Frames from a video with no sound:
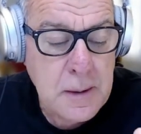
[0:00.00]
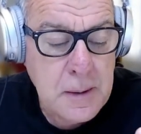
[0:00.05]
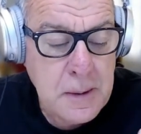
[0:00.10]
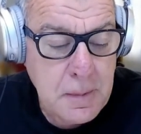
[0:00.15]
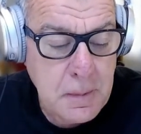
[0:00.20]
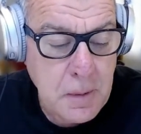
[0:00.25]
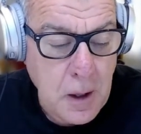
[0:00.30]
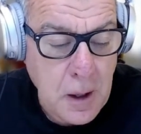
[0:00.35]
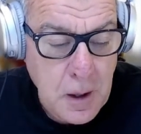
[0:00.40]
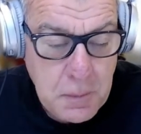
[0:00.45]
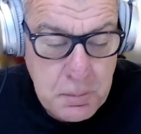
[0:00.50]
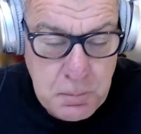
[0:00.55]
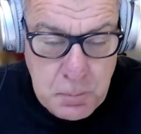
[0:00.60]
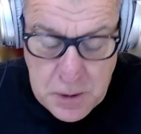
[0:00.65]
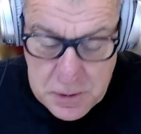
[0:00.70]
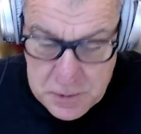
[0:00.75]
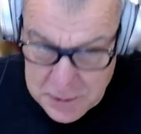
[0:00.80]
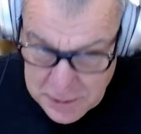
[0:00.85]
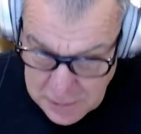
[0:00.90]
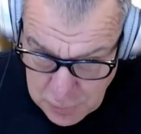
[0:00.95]

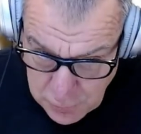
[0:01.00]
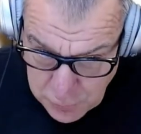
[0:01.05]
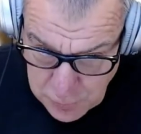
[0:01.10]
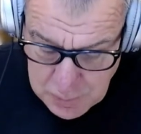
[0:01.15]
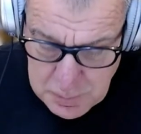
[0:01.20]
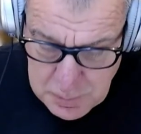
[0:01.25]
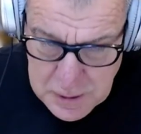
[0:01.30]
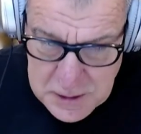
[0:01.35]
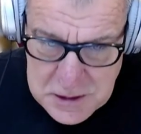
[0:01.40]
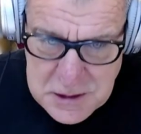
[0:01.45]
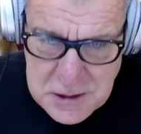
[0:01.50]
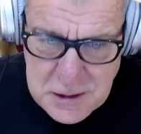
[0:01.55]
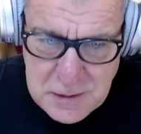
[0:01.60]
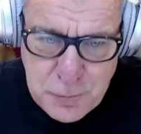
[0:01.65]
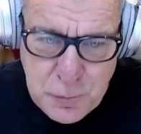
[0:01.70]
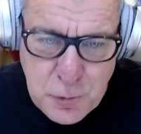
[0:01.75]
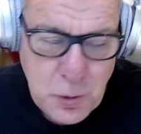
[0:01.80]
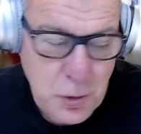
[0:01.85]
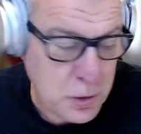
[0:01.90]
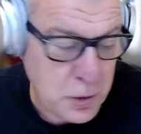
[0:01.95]
thank you very much
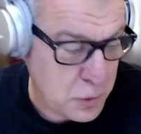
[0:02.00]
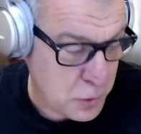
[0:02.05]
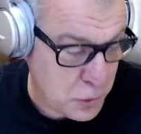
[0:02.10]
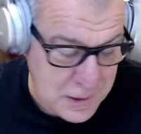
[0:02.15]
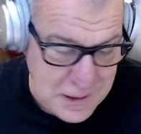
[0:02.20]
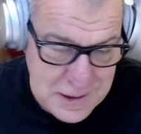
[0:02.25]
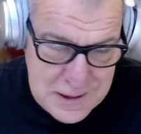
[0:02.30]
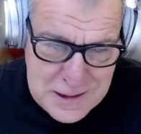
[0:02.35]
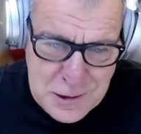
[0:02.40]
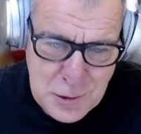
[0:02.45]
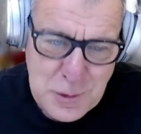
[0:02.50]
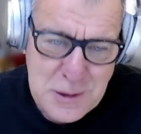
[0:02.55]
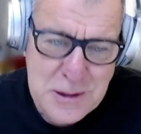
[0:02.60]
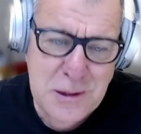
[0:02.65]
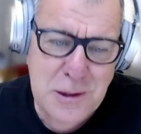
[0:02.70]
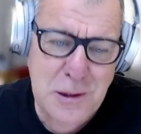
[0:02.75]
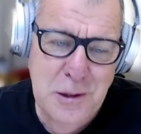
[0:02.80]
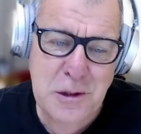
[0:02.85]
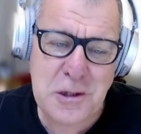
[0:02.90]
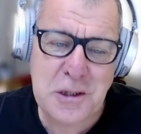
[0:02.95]
for doing this
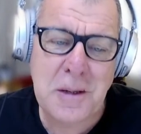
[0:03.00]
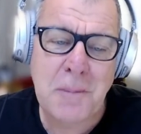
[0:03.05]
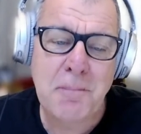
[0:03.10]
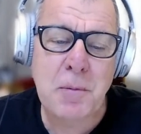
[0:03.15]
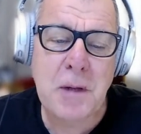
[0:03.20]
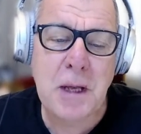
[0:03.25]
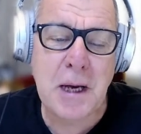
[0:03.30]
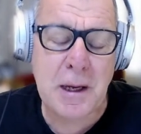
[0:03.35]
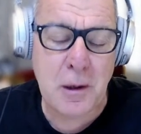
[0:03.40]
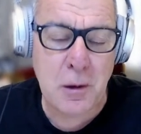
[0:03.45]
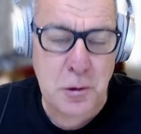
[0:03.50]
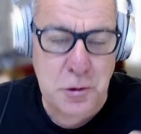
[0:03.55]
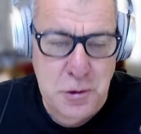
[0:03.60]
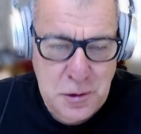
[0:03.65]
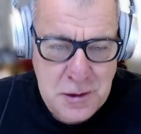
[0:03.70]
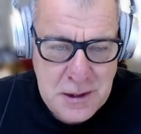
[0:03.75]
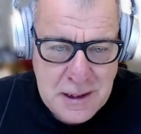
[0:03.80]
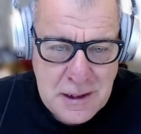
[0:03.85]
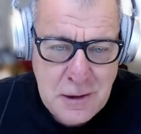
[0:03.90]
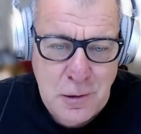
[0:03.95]
research, and also
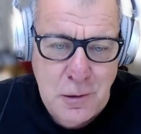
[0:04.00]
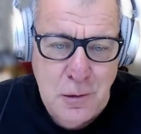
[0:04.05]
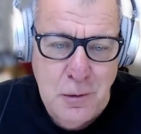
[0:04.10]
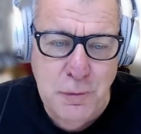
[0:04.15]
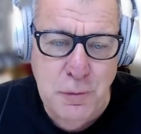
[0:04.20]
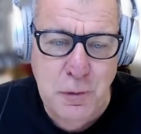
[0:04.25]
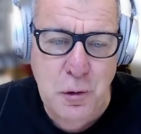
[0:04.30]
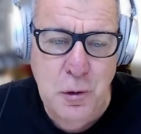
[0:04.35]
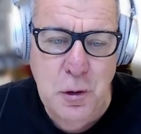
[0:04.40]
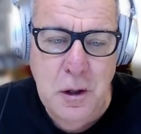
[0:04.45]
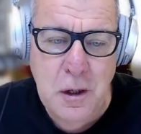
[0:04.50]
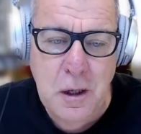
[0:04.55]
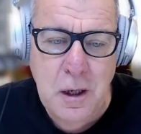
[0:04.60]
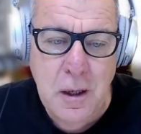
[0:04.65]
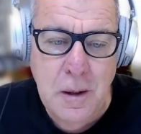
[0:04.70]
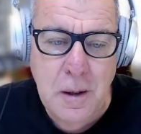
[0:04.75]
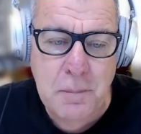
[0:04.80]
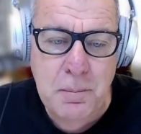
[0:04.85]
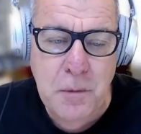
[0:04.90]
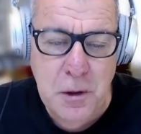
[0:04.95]
thank you for
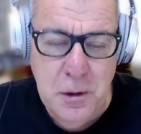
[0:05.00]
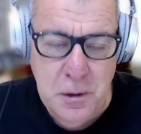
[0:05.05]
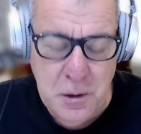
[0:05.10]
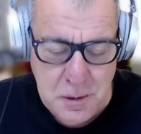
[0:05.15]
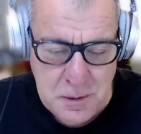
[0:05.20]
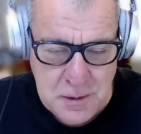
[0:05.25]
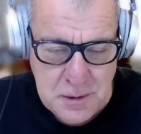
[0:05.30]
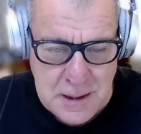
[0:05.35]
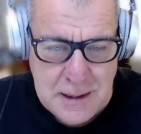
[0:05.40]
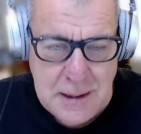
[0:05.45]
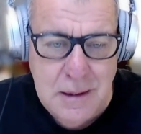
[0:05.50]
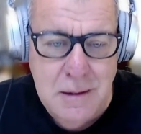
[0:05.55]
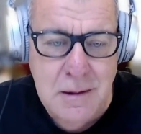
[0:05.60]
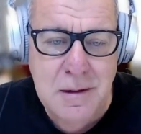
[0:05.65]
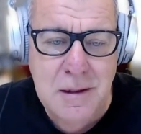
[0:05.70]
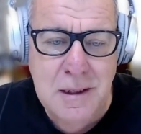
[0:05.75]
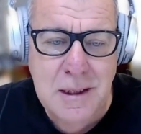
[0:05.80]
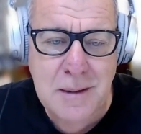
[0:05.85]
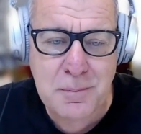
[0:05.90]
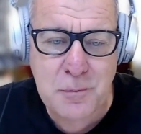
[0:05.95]
taking the
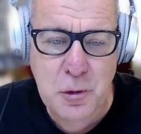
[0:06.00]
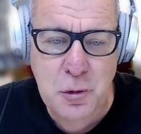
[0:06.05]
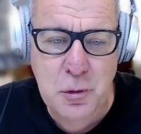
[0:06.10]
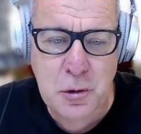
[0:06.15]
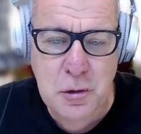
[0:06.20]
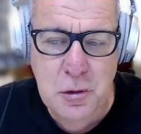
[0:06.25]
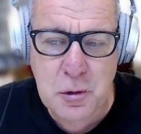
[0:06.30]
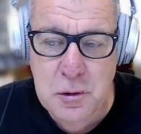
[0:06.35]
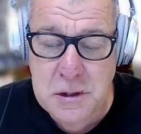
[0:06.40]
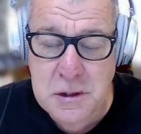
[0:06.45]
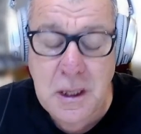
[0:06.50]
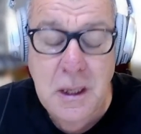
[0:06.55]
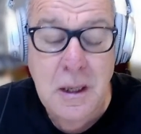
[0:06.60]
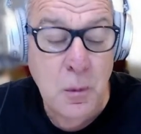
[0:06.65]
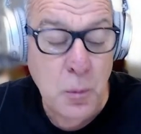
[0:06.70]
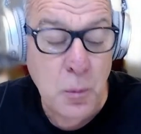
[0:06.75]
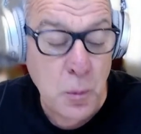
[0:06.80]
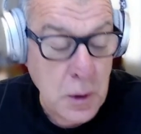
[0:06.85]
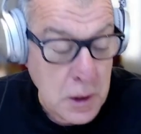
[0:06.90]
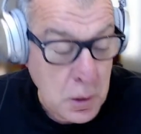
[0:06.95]
time to talk to us.
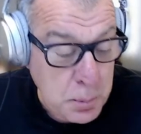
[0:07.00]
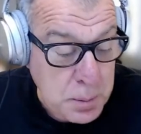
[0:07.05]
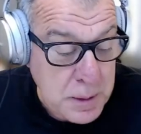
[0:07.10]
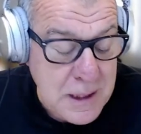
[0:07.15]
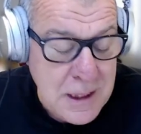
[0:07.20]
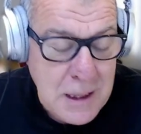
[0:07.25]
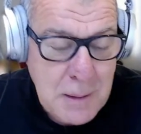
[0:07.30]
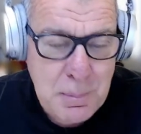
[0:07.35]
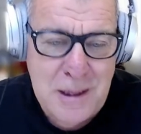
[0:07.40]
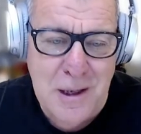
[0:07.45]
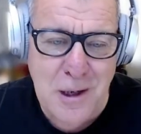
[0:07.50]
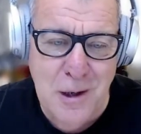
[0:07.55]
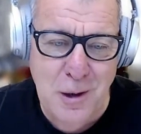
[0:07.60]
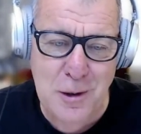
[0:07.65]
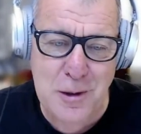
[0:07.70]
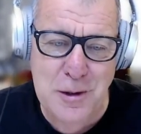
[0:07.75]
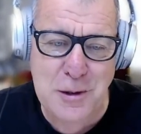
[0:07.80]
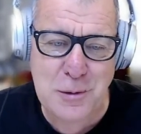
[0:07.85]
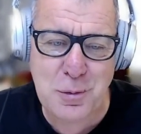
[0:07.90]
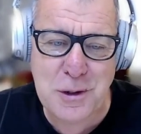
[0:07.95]
We'll be keeping a
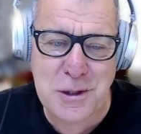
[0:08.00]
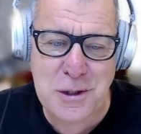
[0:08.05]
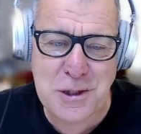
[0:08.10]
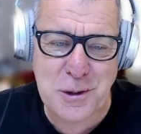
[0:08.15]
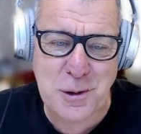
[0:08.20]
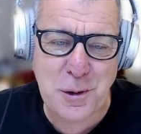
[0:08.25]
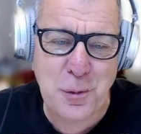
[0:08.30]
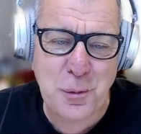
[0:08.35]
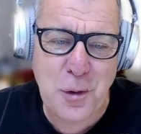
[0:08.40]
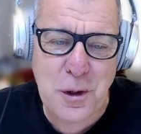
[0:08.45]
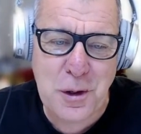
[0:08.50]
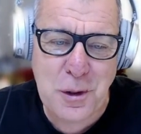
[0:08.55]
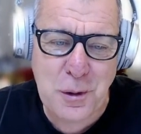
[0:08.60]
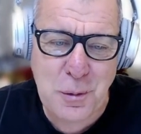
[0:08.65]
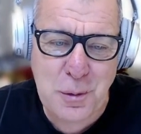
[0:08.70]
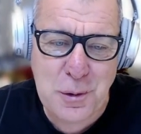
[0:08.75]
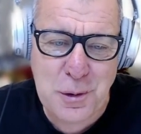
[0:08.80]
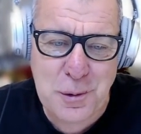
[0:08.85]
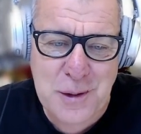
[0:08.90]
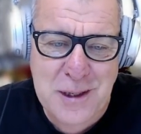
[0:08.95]
close watch on what you will
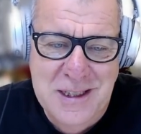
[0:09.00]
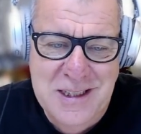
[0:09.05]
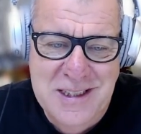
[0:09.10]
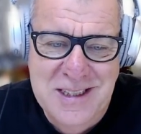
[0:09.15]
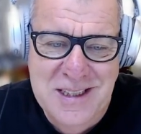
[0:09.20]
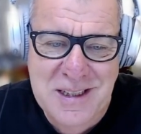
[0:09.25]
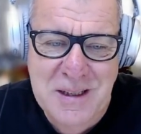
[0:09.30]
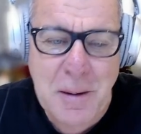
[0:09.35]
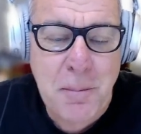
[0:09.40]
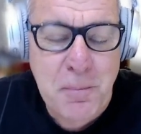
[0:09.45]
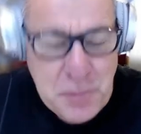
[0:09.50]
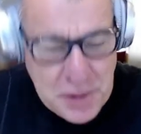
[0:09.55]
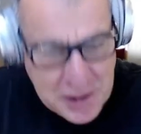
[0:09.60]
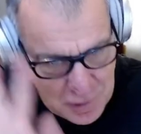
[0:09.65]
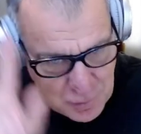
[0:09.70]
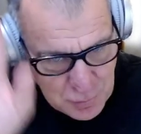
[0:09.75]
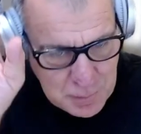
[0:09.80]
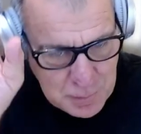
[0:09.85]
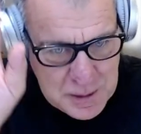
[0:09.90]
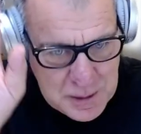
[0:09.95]
do next. Thank
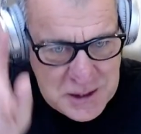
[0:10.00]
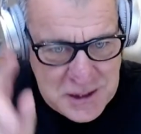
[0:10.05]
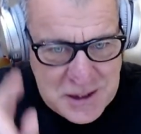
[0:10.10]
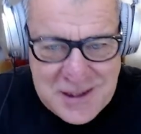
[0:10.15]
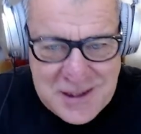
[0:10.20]
you very much.